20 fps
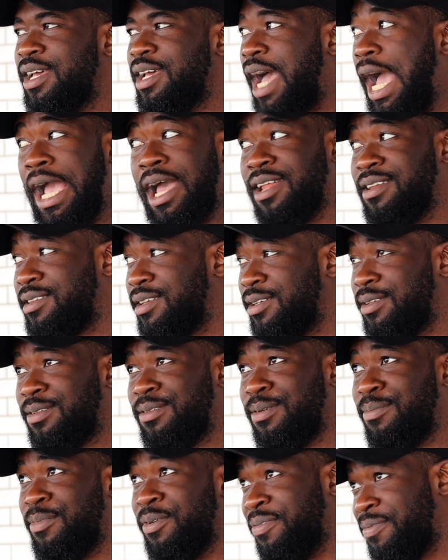I can't tell,
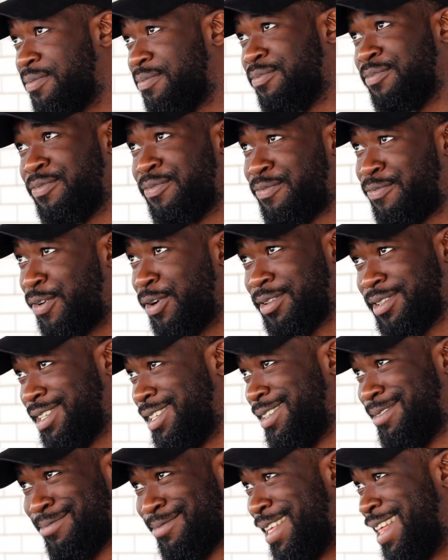but
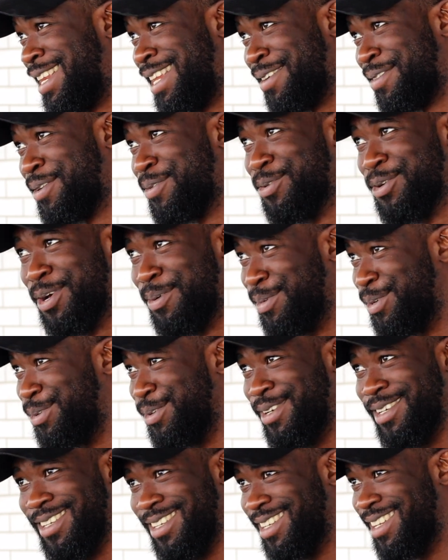40, I definitely would not be
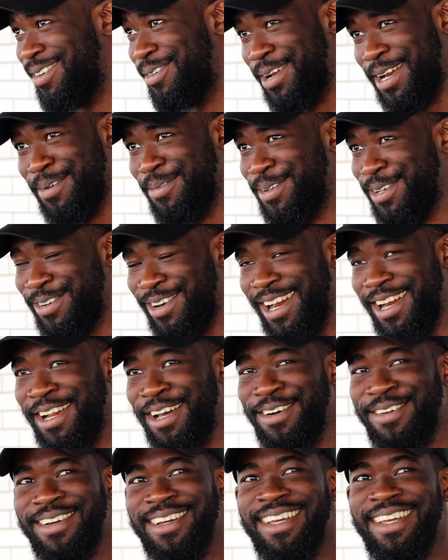doing what I'm doing right
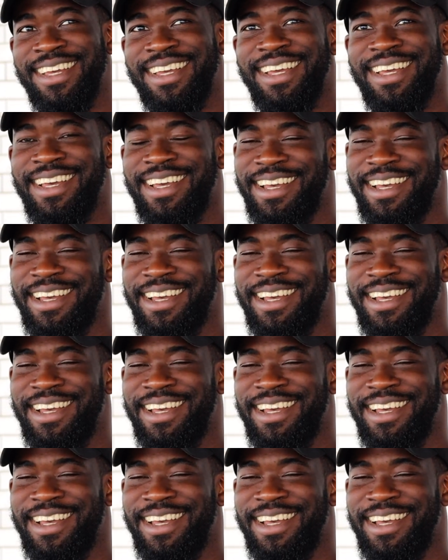now. Yeah.